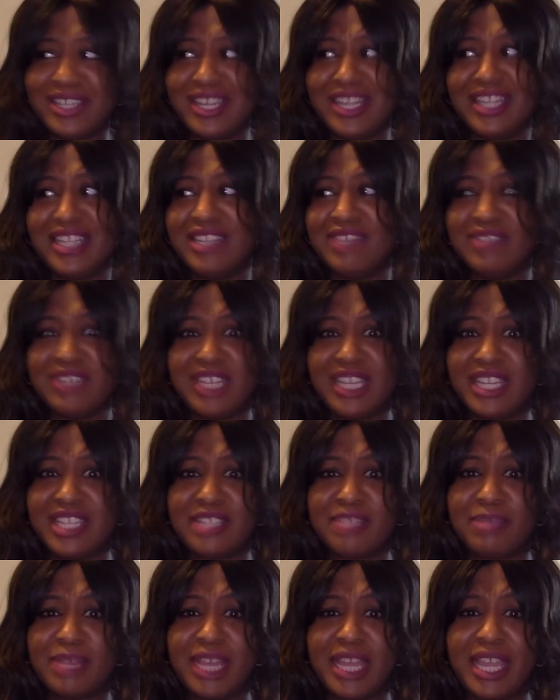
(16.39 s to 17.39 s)
I didn't even
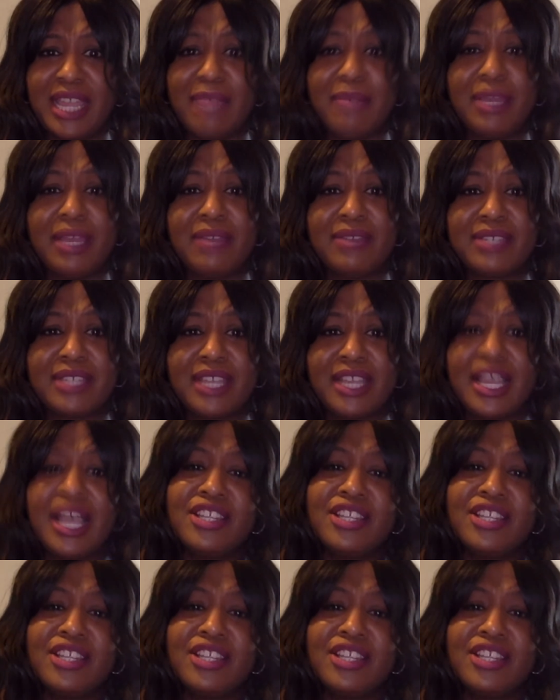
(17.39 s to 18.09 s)
catch Miami. I was like,